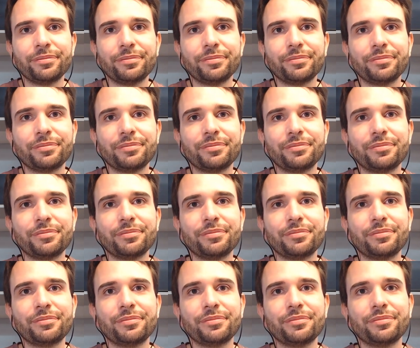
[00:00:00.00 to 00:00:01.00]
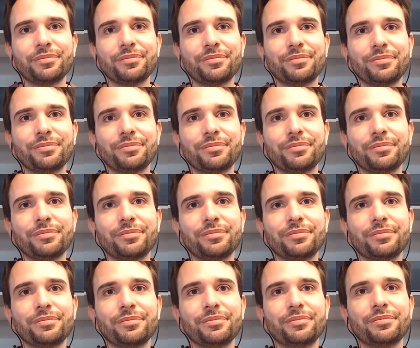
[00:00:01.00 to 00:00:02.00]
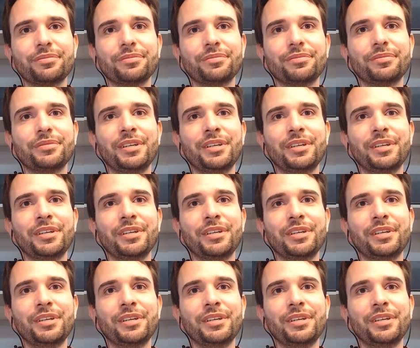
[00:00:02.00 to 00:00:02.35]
Nothing is said.